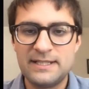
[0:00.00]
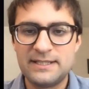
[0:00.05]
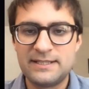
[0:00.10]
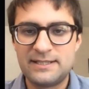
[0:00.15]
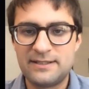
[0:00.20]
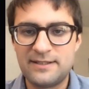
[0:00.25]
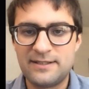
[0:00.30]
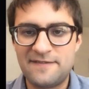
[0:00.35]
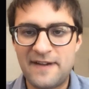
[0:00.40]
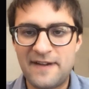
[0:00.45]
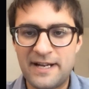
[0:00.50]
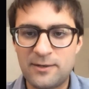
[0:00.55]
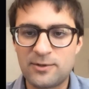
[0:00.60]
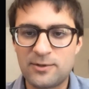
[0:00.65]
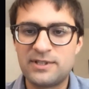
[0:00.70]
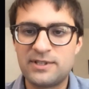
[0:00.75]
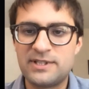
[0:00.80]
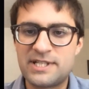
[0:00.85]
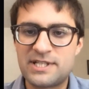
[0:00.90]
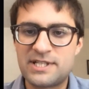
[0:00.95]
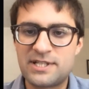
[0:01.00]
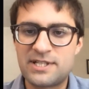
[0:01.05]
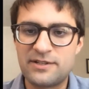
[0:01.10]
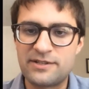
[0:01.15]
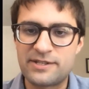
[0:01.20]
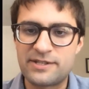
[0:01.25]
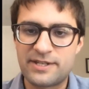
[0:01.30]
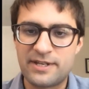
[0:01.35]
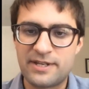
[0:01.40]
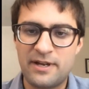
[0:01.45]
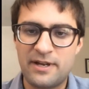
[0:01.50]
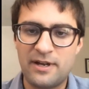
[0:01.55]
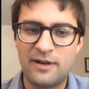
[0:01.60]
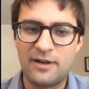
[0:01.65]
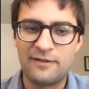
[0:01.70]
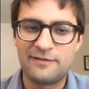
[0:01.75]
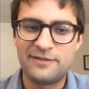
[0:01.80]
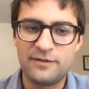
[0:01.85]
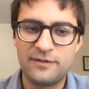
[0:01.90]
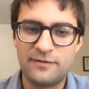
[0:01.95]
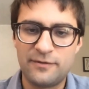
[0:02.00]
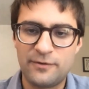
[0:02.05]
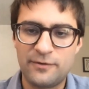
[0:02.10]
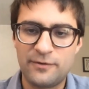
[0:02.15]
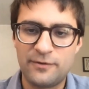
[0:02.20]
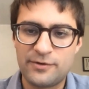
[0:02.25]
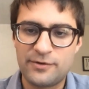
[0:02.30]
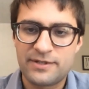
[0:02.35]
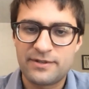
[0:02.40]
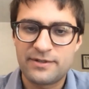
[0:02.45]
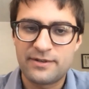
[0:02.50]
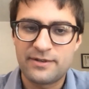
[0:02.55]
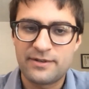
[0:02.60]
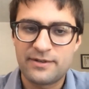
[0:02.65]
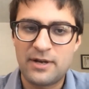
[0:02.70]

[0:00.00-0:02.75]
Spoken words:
to the final conditions of the universe